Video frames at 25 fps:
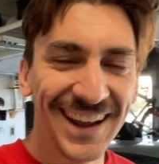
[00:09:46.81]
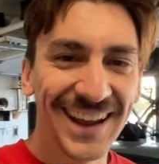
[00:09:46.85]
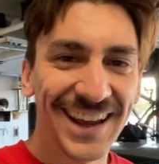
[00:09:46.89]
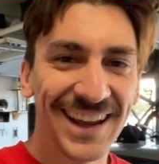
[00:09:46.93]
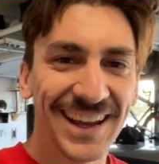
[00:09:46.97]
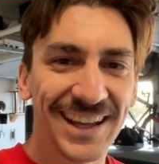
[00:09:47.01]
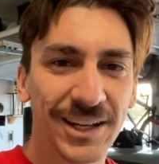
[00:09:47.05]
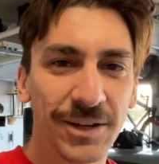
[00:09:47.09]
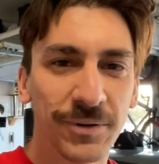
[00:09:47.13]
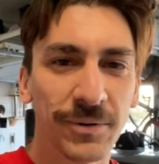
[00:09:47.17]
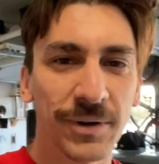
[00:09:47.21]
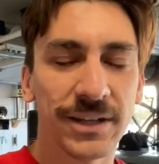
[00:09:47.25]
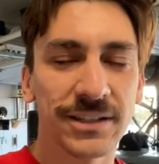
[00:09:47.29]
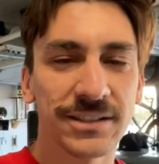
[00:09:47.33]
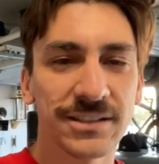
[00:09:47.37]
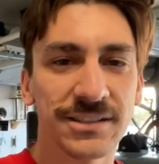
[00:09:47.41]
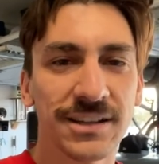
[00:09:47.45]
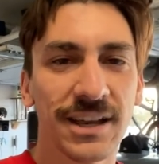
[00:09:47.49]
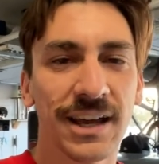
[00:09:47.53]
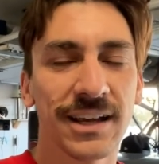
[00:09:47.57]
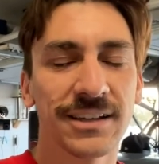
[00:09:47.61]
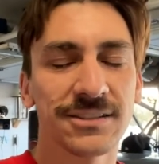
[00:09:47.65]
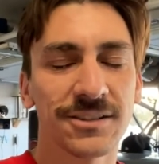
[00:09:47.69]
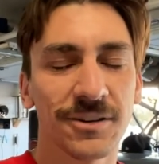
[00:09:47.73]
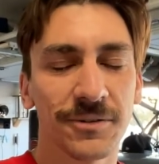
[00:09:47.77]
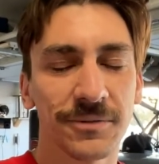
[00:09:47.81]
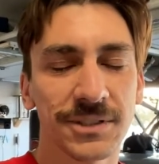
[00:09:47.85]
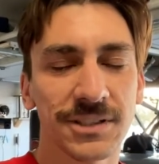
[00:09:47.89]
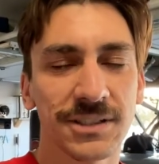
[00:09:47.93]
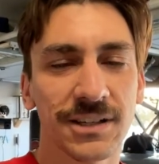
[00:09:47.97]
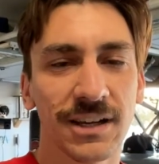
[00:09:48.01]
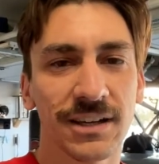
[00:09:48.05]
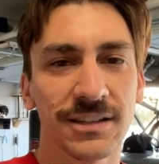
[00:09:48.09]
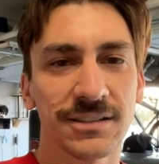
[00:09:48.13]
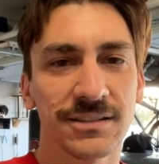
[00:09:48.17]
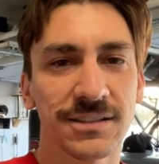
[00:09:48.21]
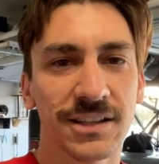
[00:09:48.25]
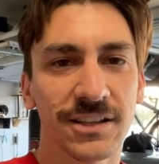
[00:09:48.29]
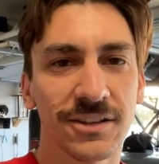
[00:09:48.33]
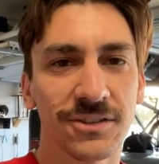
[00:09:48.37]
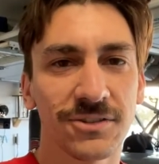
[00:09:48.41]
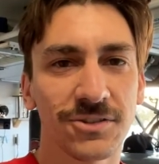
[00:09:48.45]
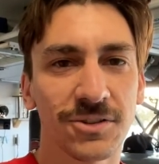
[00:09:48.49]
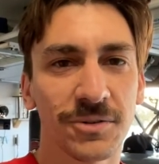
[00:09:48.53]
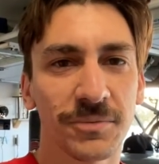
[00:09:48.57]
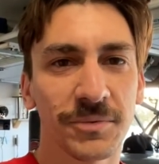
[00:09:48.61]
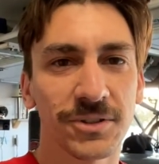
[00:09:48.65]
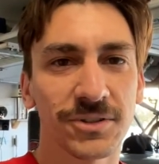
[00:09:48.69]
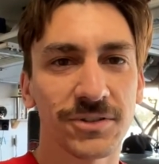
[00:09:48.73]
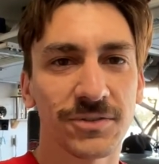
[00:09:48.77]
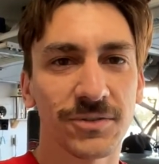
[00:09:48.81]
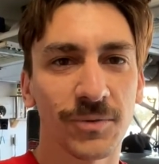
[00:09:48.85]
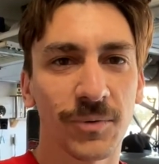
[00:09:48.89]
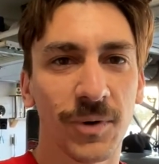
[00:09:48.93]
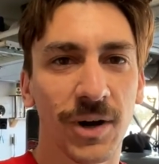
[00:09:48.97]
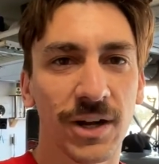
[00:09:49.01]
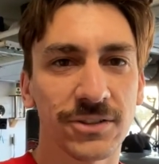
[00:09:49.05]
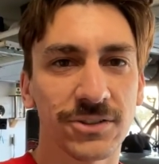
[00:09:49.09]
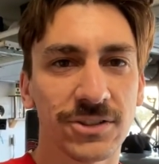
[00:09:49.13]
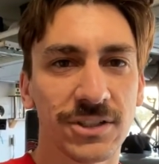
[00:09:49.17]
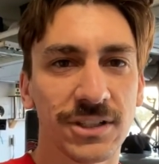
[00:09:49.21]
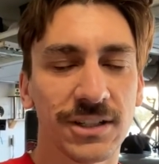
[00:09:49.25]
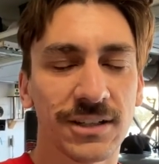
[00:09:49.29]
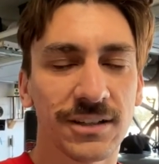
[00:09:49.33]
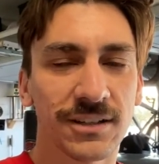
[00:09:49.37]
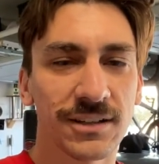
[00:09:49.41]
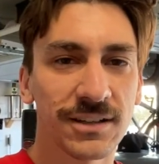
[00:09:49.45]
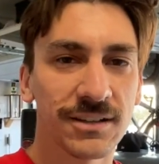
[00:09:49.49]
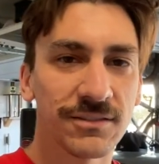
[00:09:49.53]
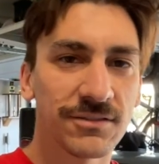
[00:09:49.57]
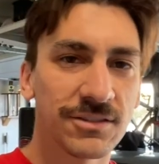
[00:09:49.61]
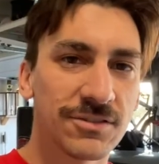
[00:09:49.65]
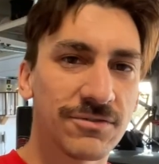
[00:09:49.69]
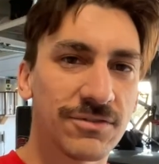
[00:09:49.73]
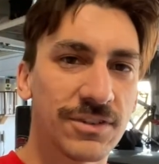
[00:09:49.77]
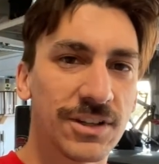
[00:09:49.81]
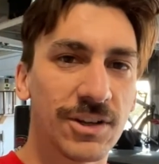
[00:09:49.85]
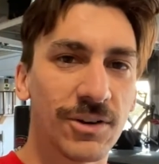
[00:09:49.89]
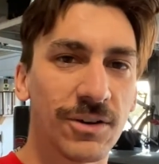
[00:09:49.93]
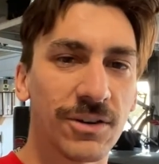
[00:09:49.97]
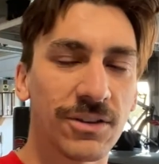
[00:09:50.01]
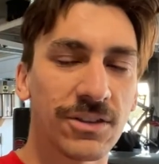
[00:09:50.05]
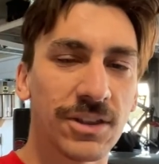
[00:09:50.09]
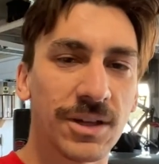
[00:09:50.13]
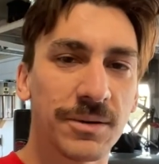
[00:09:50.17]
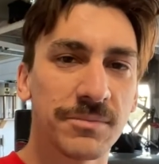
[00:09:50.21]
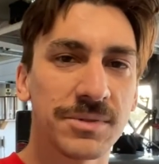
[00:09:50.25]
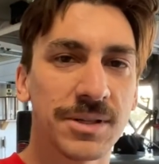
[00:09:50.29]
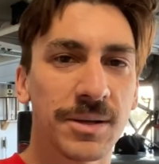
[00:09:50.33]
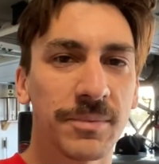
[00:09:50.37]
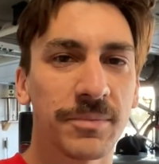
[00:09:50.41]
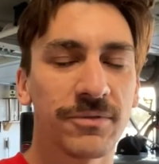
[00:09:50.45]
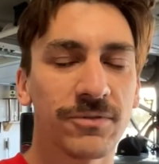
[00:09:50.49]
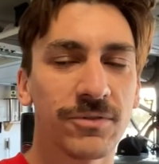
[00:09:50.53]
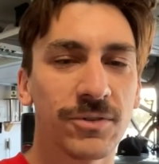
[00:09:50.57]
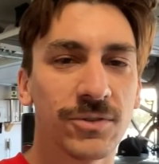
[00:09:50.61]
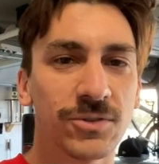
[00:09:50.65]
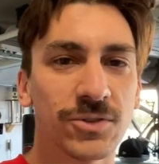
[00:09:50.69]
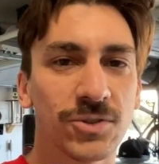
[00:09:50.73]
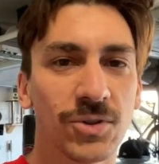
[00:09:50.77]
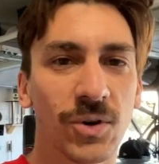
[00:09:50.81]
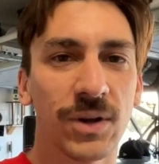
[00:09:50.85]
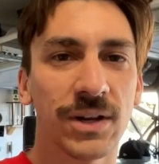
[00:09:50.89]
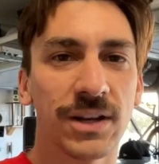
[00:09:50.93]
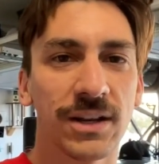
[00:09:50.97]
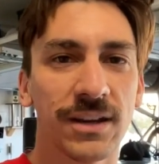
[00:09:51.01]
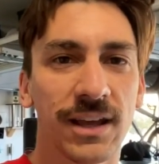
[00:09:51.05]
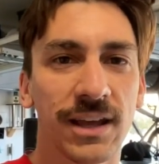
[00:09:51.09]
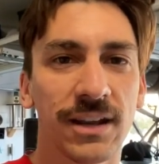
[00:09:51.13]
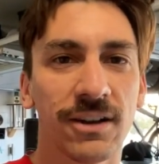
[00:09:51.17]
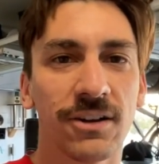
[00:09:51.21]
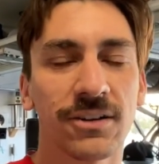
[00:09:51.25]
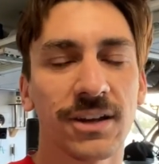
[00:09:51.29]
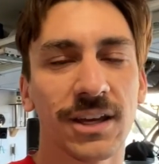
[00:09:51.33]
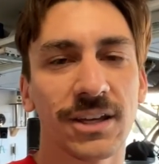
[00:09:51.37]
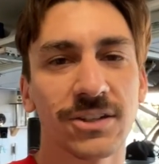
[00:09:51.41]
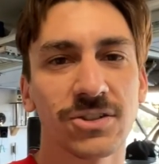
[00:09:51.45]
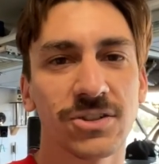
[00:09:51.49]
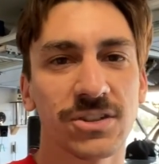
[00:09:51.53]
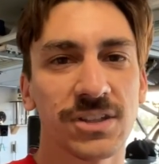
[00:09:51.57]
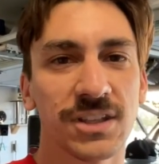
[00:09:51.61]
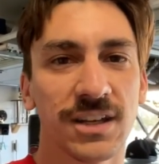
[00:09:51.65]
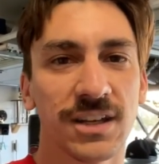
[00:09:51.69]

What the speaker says: Anyways, as always, guys, thank you so much for watching. Give this video a thumbs up if you enjoyed it, and I'll catch you in the